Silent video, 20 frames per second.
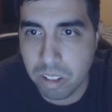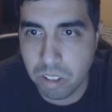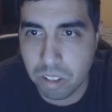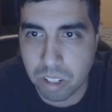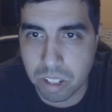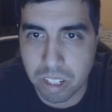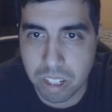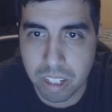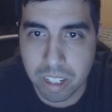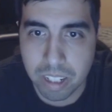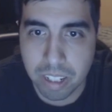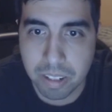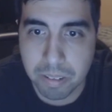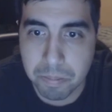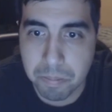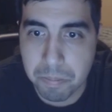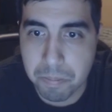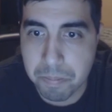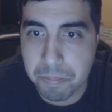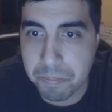Look,
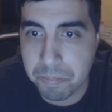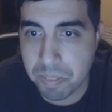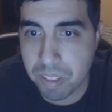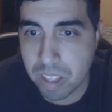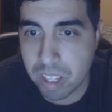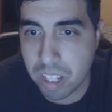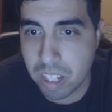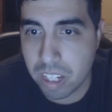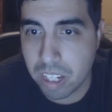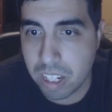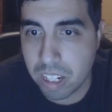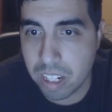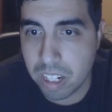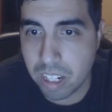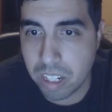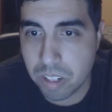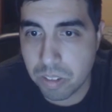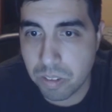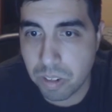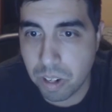
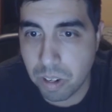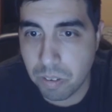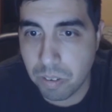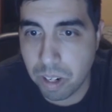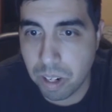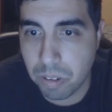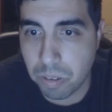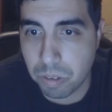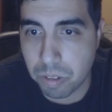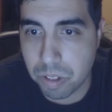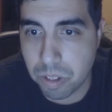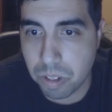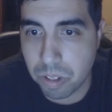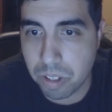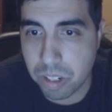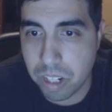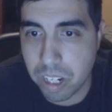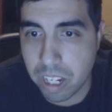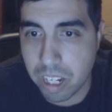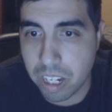next trial round will
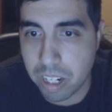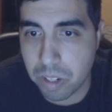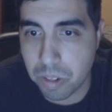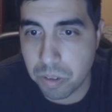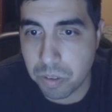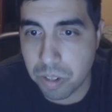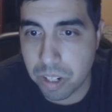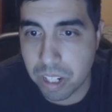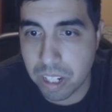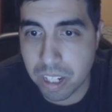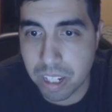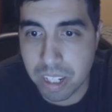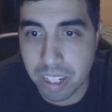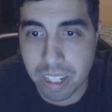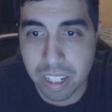start today at noon.